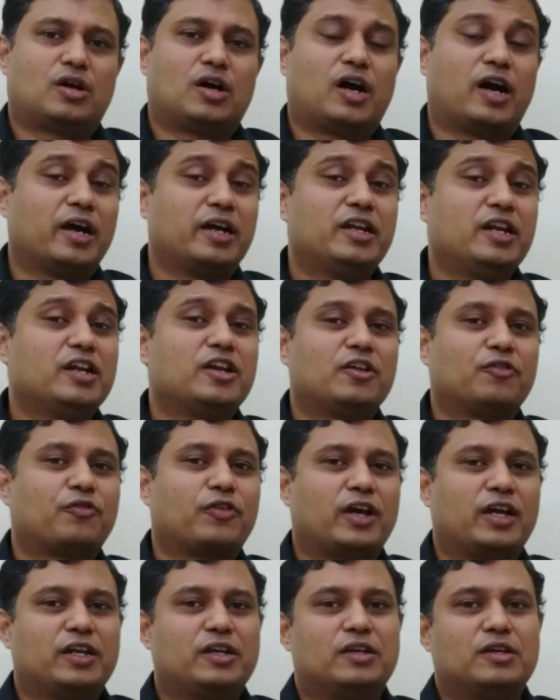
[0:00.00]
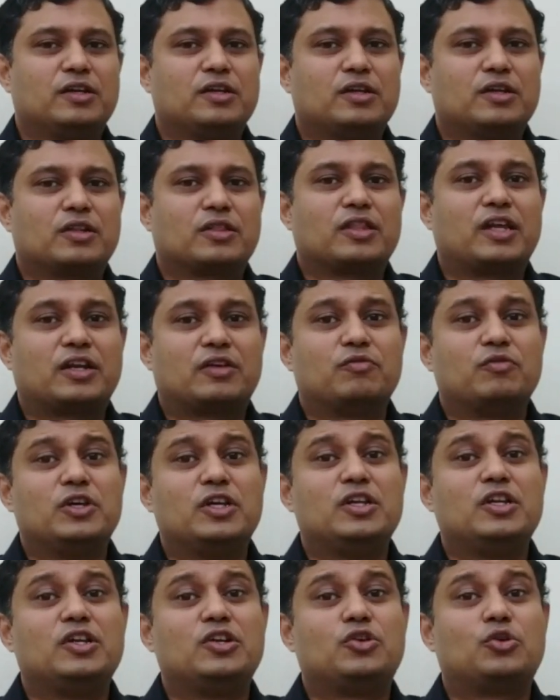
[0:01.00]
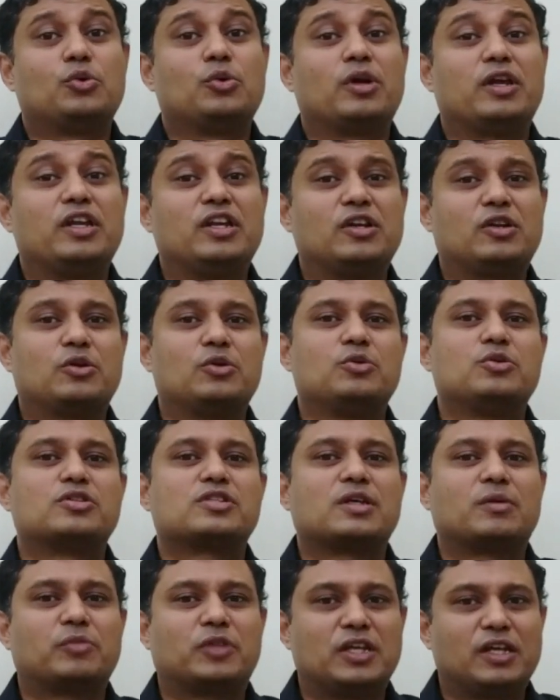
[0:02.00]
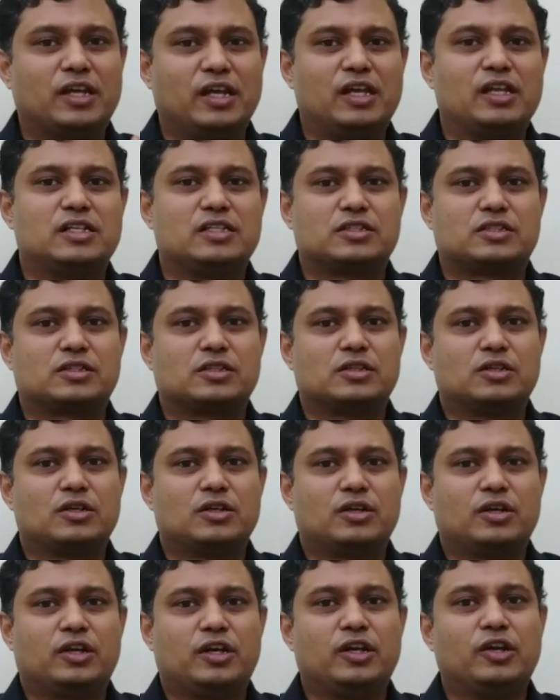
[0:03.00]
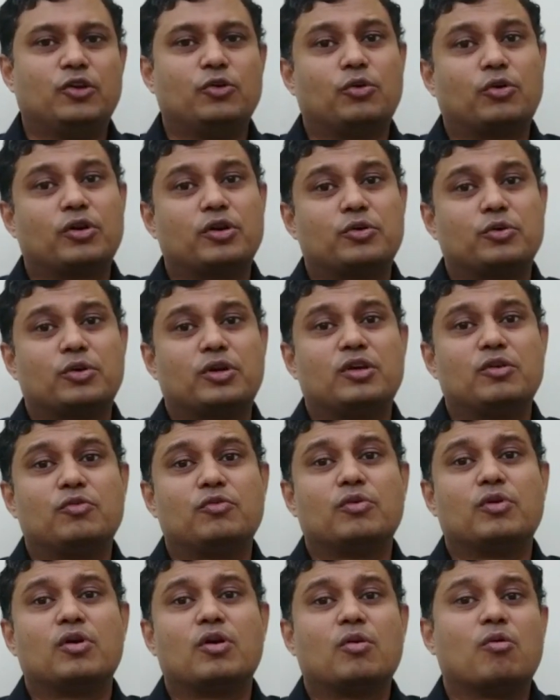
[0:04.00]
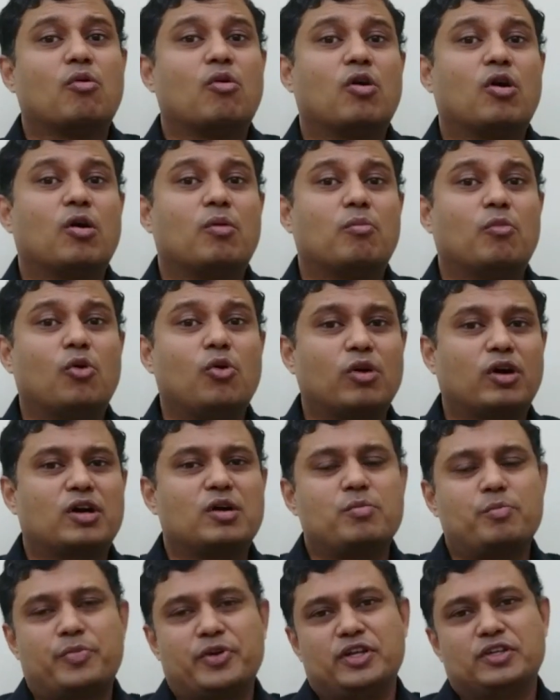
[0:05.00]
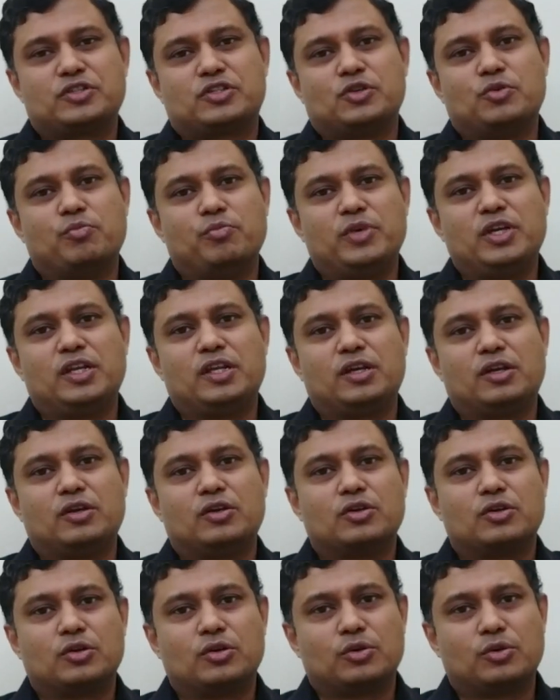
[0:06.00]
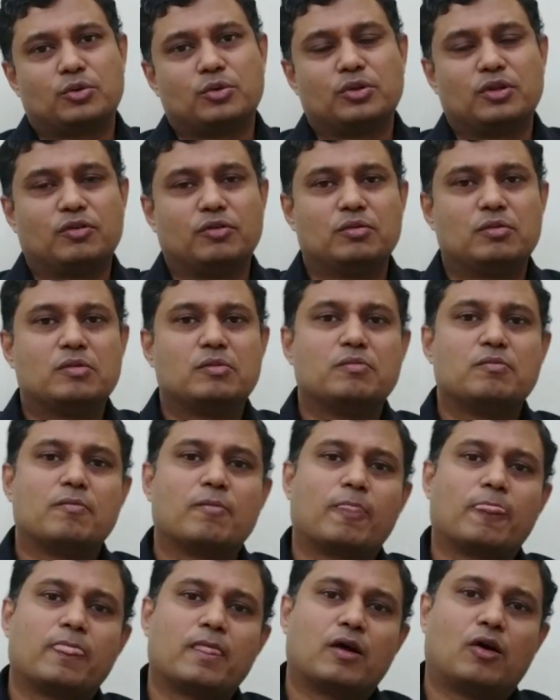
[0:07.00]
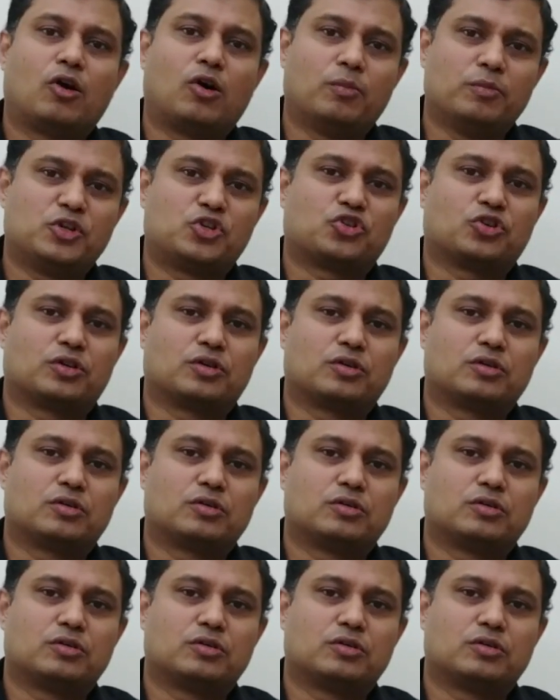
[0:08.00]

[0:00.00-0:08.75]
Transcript: identified that we need to include something else in order to give a more comprehensive meaning to the omission.